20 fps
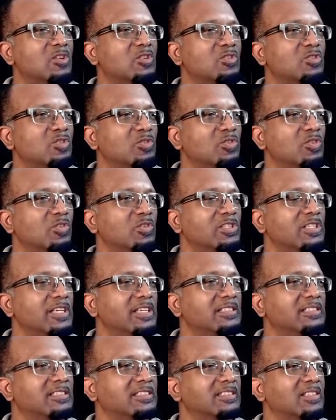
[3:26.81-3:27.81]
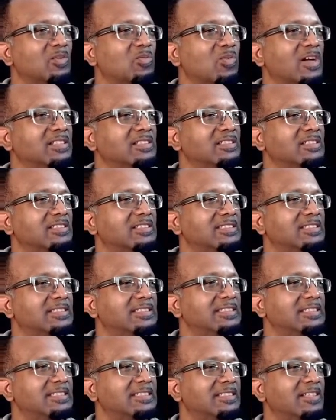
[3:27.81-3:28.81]
So notice the one
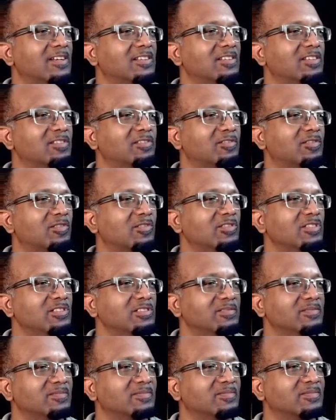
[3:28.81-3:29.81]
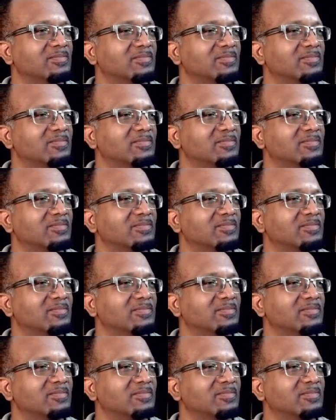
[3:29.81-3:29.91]
seated on the throne,